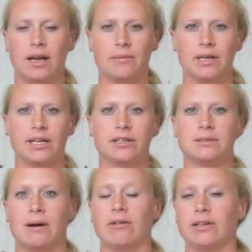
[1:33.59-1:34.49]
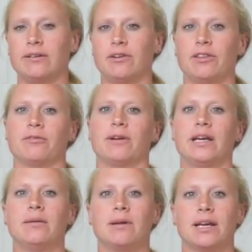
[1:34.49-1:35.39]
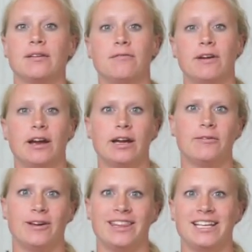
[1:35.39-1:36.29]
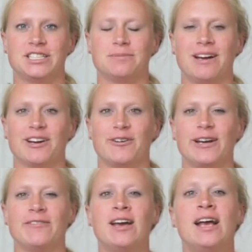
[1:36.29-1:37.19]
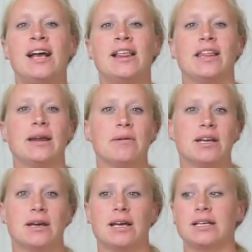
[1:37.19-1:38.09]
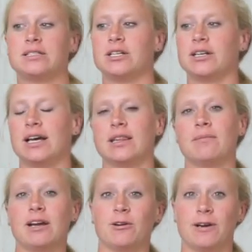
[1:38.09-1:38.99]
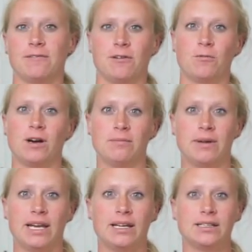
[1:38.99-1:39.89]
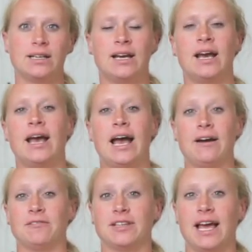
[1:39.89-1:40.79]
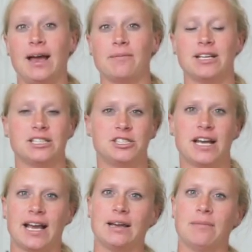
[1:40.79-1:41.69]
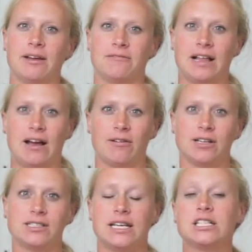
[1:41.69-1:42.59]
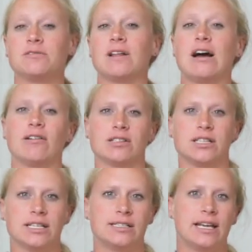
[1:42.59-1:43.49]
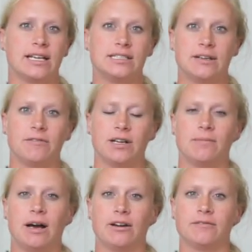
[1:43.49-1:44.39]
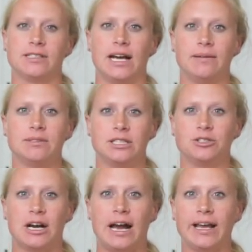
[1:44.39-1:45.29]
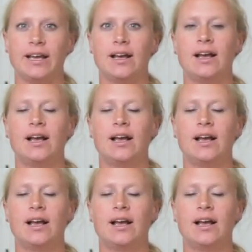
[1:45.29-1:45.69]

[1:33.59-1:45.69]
I'm gonna use power level three, but it can vary with each microwave. And I'm gonna turn on the microwave for one minute. After that, I'm gonna check on my flowers. Each flower is gonna take a different amount of time to dry.